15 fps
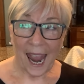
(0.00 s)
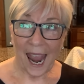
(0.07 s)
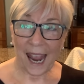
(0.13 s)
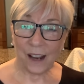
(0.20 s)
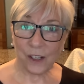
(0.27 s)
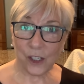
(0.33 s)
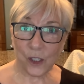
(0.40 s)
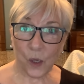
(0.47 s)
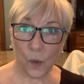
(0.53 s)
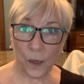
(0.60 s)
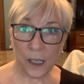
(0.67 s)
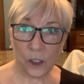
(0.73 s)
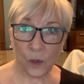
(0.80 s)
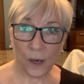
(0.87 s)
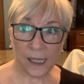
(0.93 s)
That's ah, so
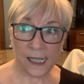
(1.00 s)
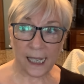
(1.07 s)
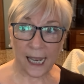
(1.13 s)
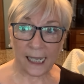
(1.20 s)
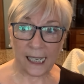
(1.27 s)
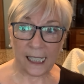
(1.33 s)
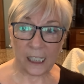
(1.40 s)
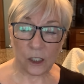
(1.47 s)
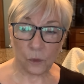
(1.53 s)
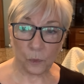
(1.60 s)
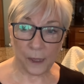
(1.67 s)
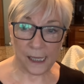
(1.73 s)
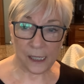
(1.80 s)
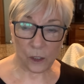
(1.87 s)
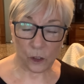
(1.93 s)
interesting. I needed to
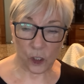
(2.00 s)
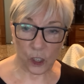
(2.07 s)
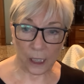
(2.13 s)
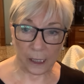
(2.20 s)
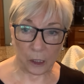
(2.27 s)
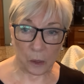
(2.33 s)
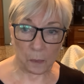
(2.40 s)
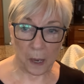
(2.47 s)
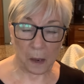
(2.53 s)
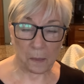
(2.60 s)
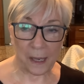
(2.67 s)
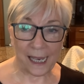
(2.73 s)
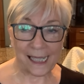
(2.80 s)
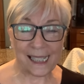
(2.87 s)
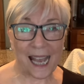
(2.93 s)
research a little bit
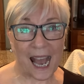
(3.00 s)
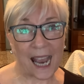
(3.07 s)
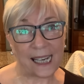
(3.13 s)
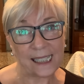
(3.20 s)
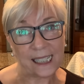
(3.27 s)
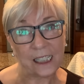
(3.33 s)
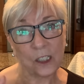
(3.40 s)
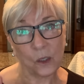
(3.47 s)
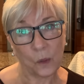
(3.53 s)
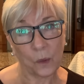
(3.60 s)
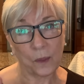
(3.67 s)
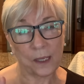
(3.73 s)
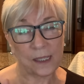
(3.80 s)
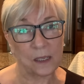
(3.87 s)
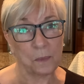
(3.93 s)
because I didn't know
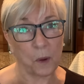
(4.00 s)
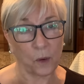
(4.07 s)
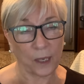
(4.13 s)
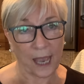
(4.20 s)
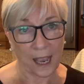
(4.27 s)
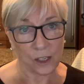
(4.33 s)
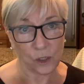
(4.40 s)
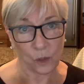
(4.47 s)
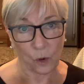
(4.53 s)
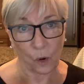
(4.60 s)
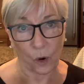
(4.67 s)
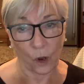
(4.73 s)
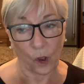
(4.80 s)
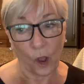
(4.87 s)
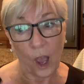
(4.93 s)
this about castor
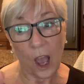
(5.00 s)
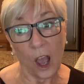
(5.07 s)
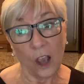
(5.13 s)
oil.